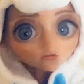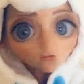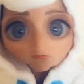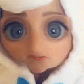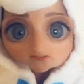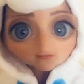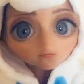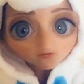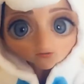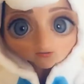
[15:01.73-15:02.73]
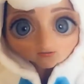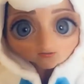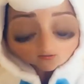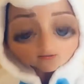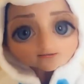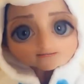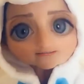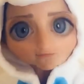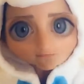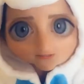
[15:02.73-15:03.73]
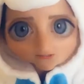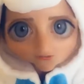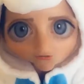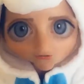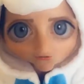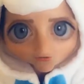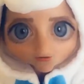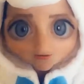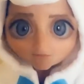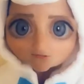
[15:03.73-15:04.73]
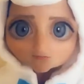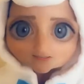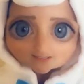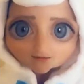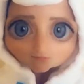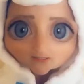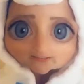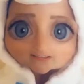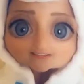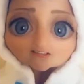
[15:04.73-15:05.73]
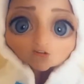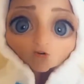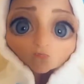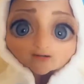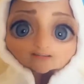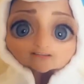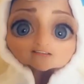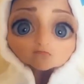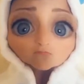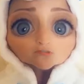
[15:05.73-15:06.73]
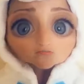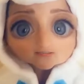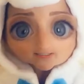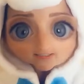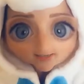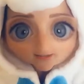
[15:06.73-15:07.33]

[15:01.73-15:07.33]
Don't be a silly Billy. Number two, Brisbane town planning is in no way linked to Brisbane City